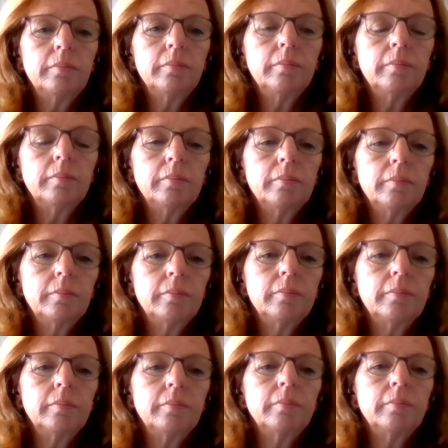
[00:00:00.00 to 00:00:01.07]

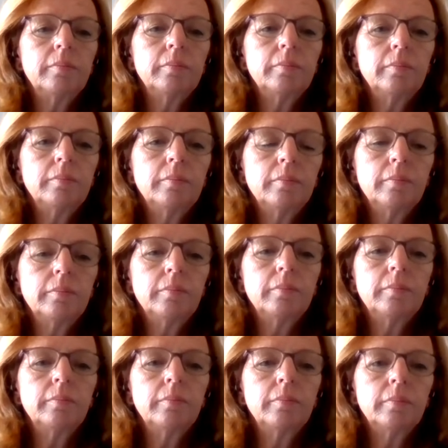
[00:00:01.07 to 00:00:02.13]

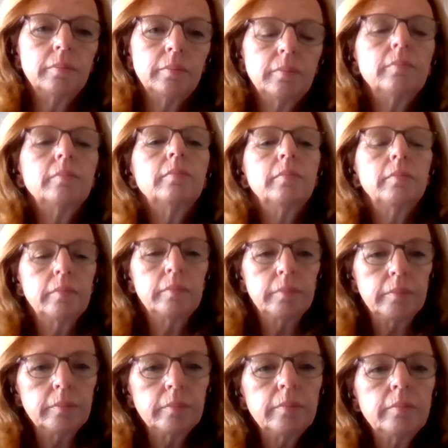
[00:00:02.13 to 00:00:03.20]

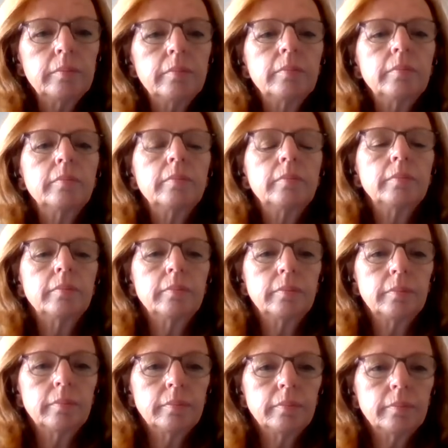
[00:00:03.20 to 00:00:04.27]

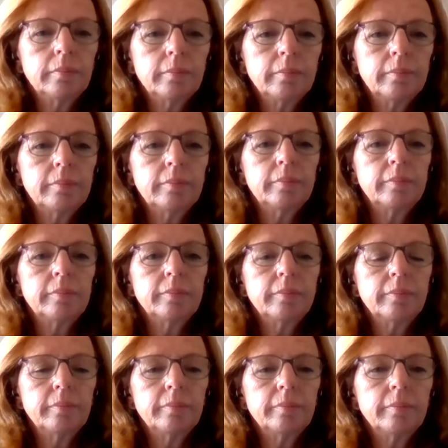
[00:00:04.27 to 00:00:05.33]
(not speaking)